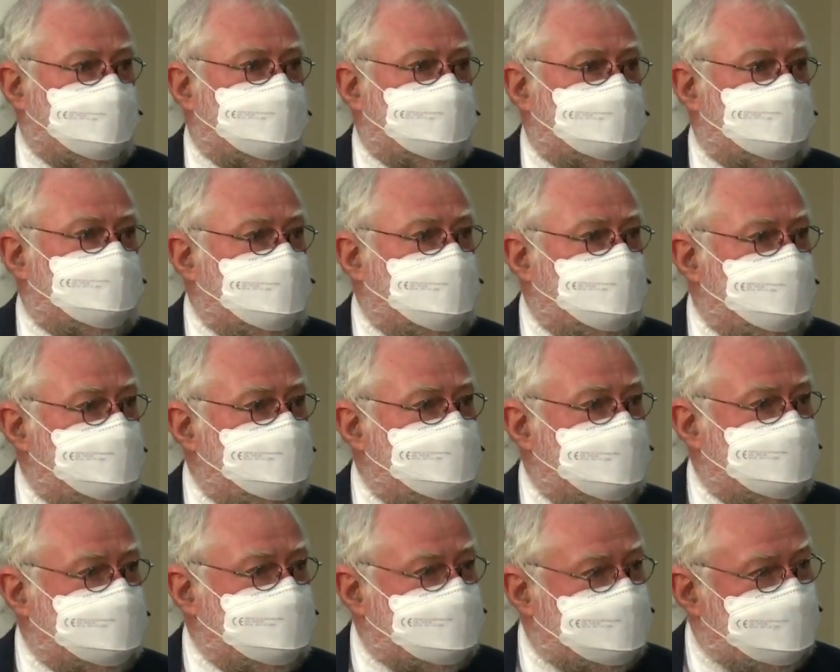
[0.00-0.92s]
So we
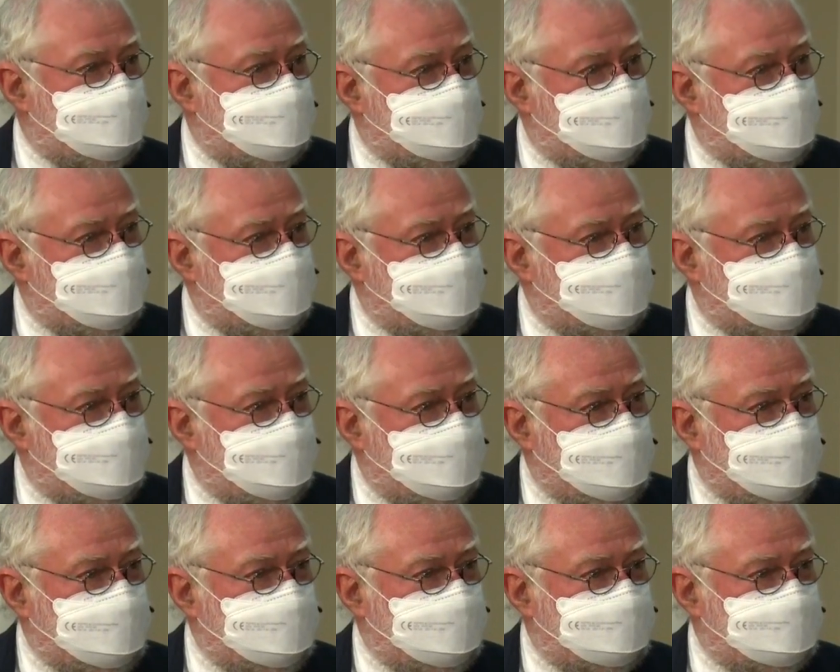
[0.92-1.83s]
must
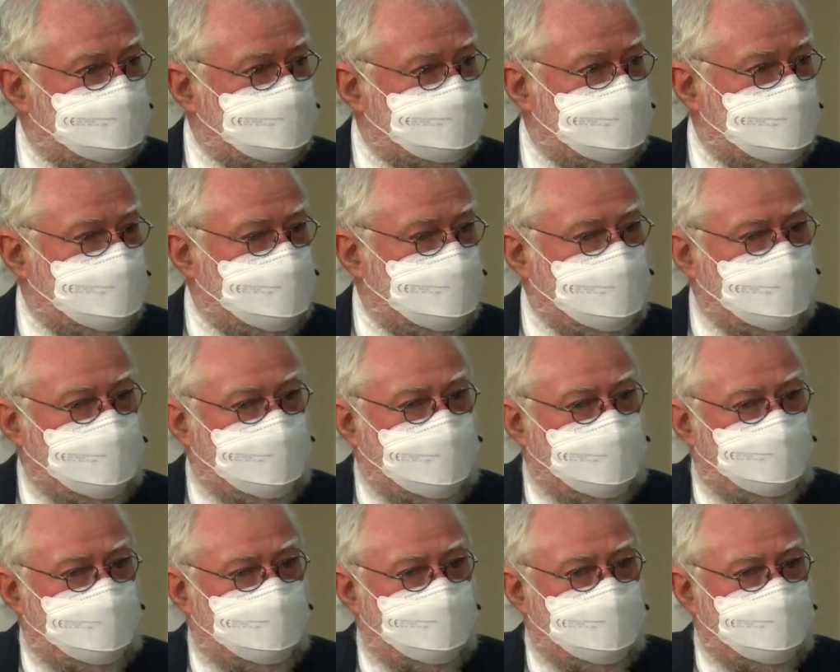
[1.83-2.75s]
utilize
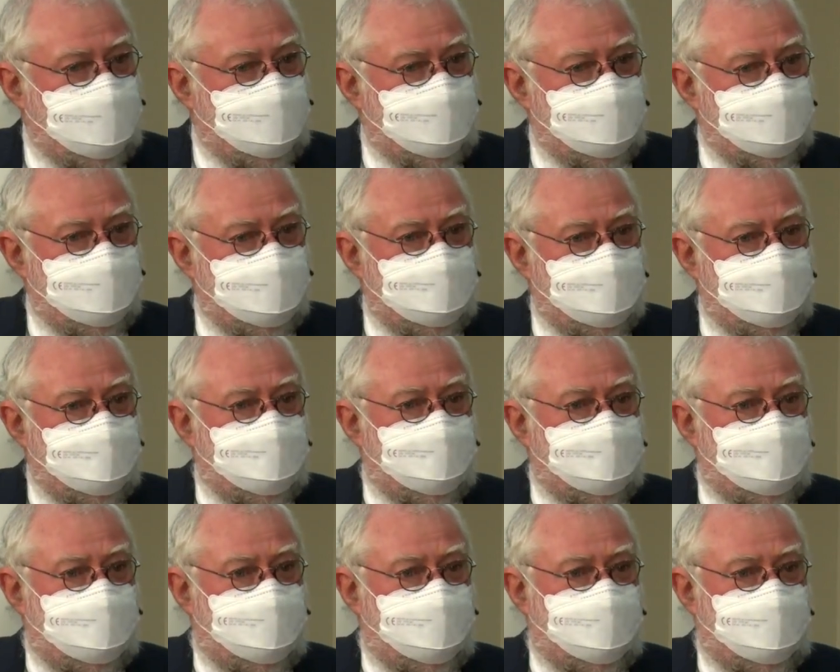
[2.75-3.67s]
our
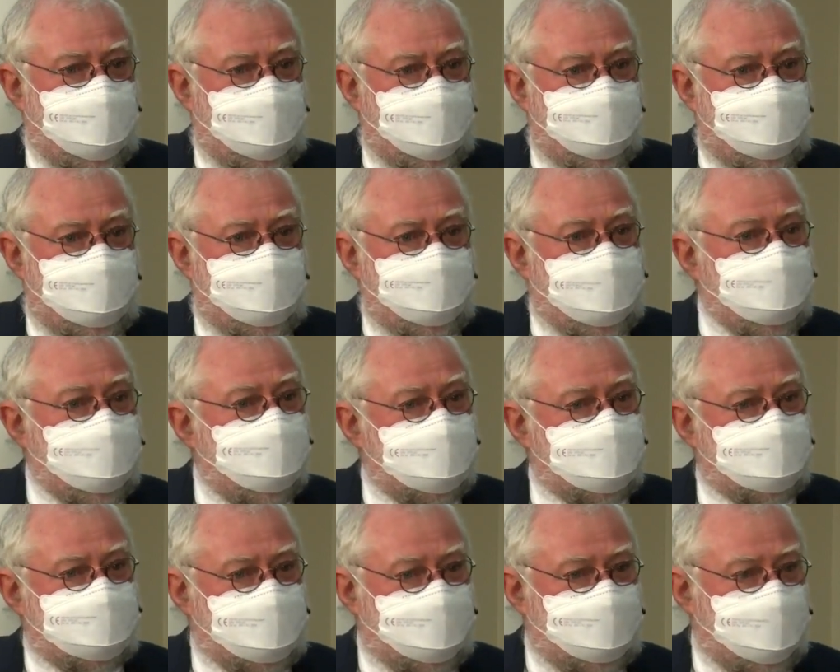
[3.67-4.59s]

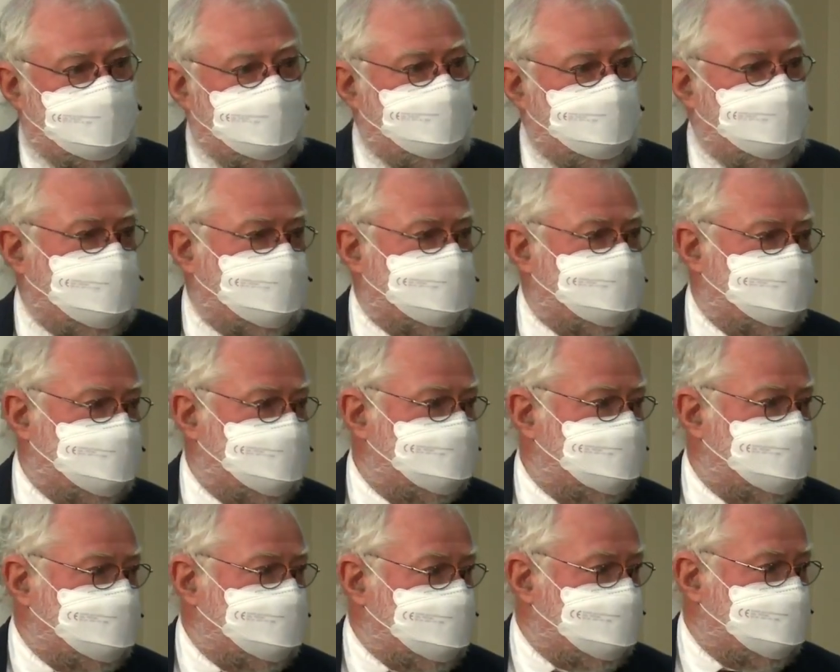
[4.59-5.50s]
membership, our
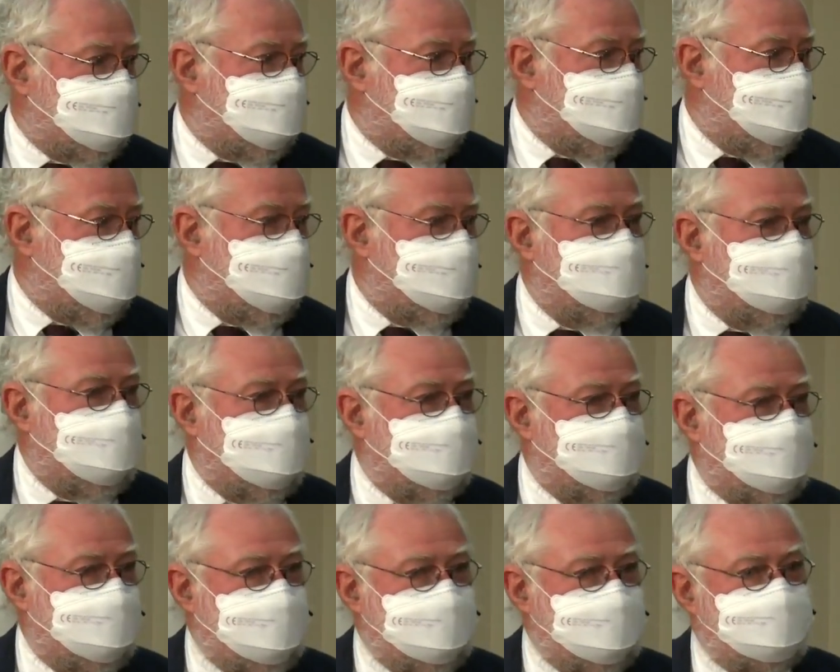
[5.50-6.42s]
existence in
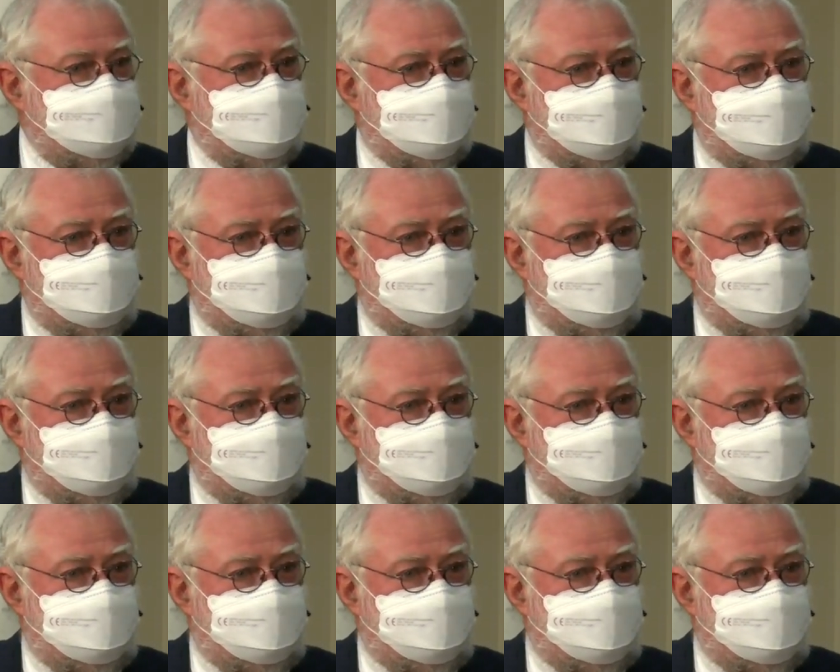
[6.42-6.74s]
multilateral